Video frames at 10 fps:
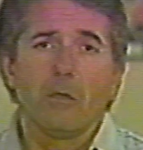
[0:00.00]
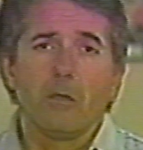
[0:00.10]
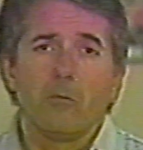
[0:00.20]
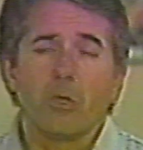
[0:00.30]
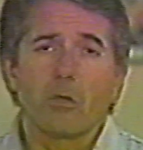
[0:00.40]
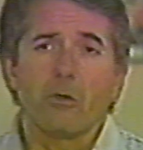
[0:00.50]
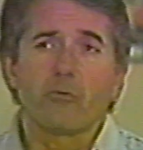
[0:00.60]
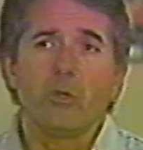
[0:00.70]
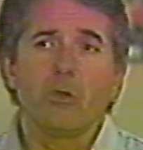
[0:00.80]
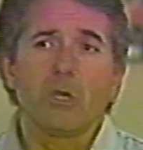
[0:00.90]

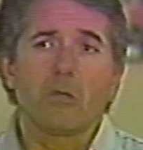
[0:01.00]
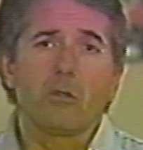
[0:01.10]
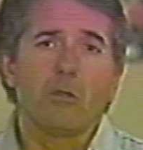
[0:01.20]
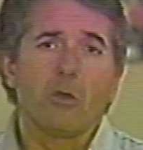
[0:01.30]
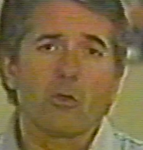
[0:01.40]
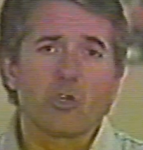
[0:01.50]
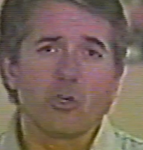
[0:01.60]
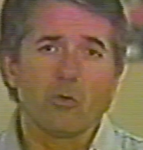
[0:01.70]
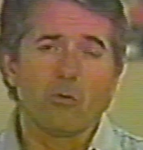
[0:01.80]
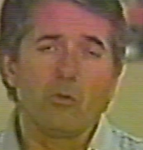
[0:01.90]
Because when you get to the dog show,